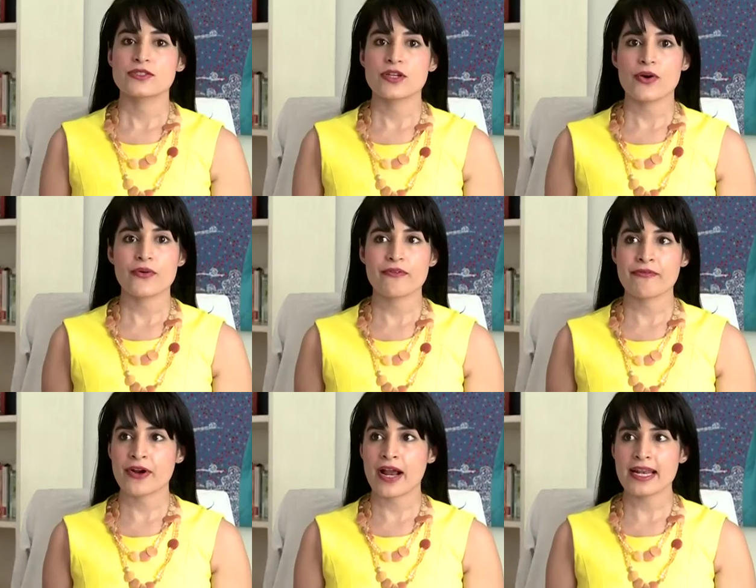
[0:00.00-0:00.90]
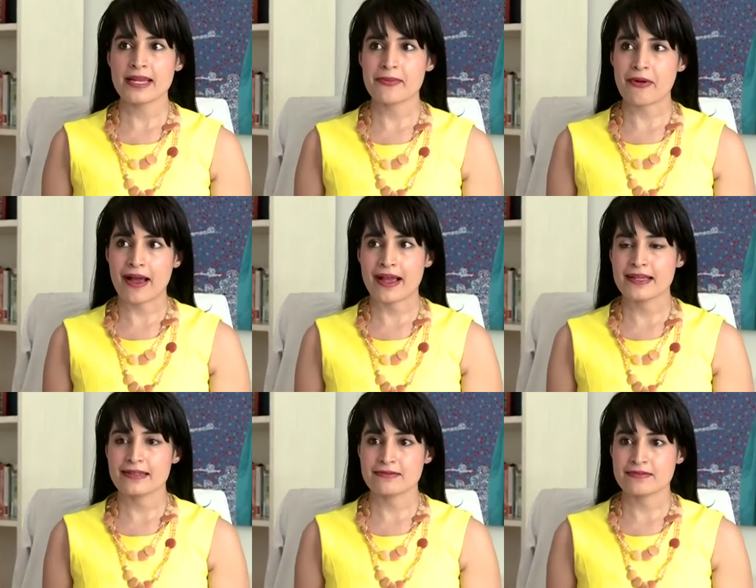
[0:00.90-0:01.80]
So for any
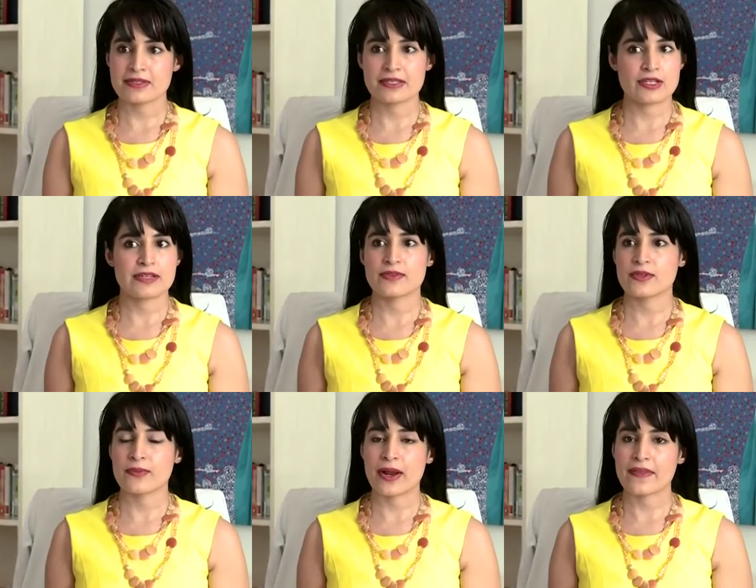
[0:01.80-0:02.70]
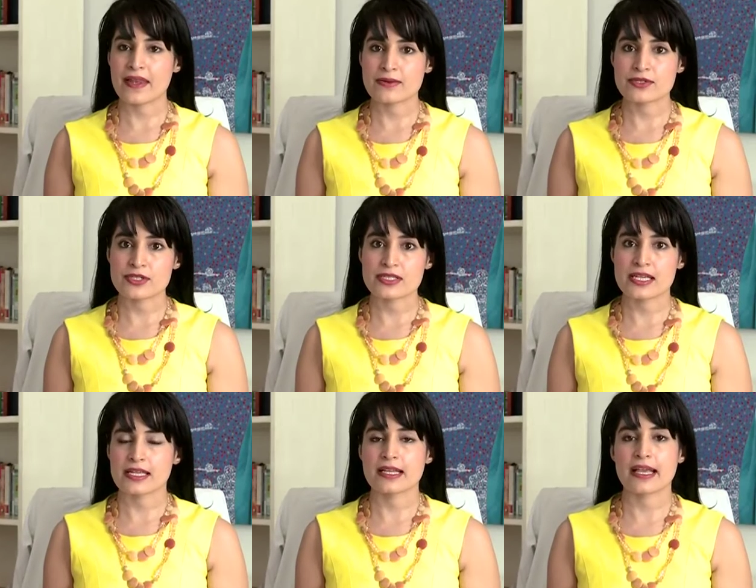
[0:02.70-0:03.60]
bride, even the bride that I was just
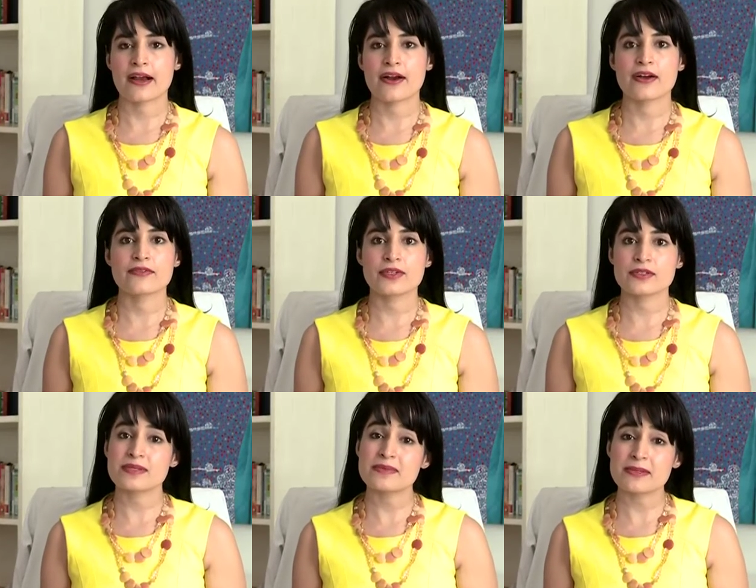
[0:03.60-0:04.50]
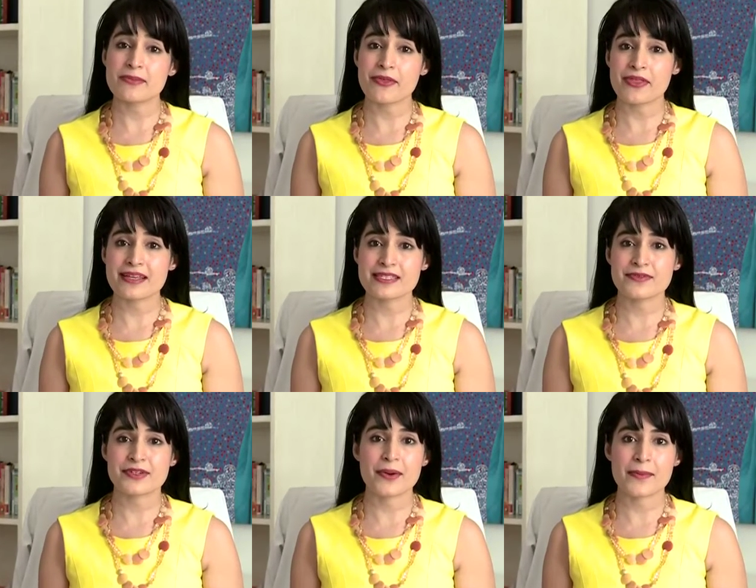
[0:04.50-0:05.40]
taking care of, you know, some simple things
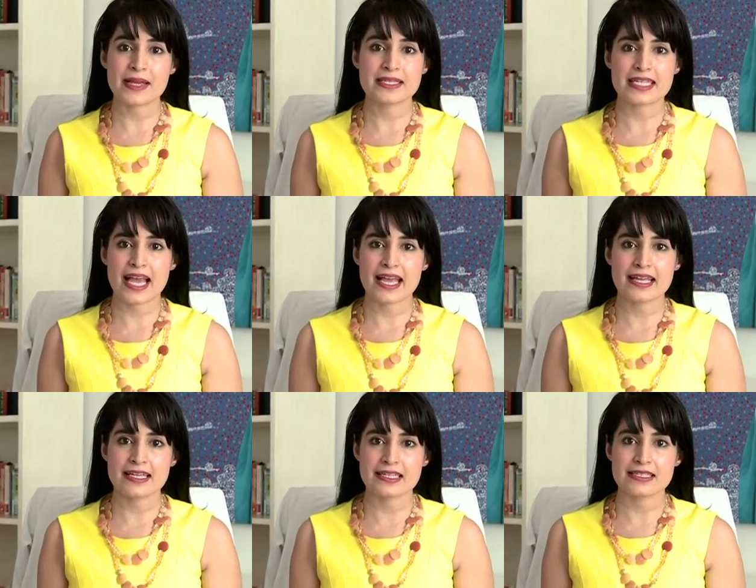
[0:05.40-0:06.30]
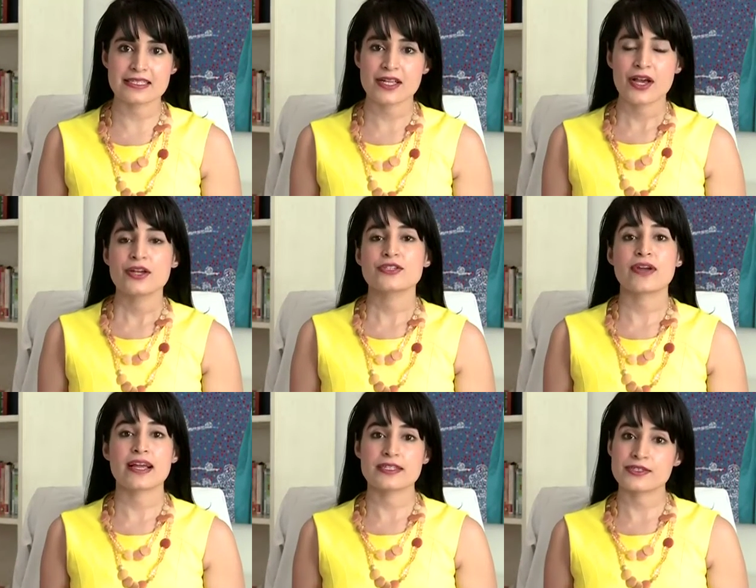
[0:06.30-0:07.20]
for your big day is
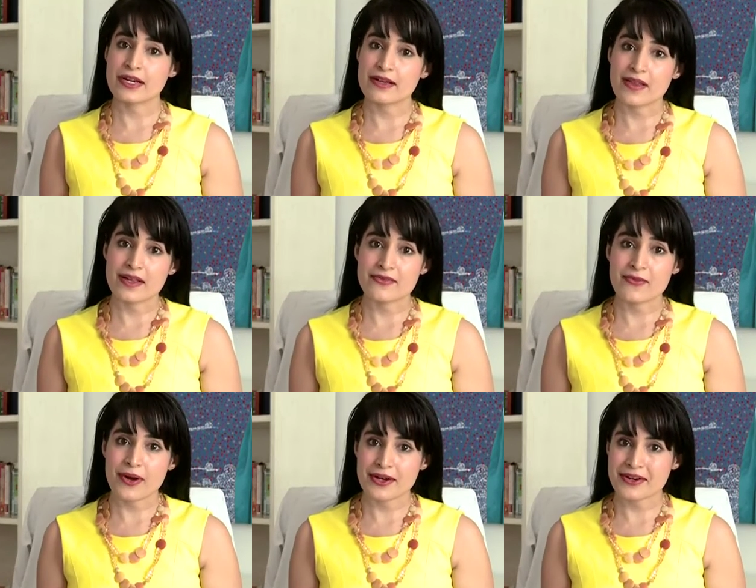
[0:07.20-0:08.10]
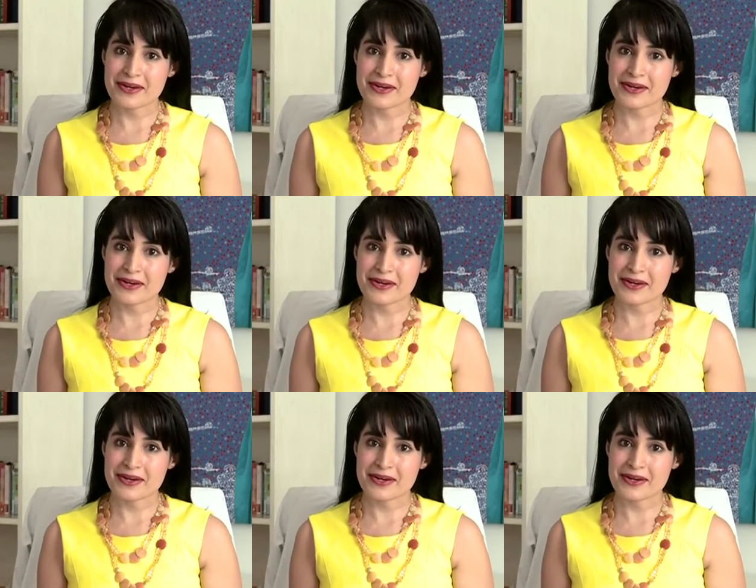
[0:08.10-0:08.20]
try and drink a lot of water.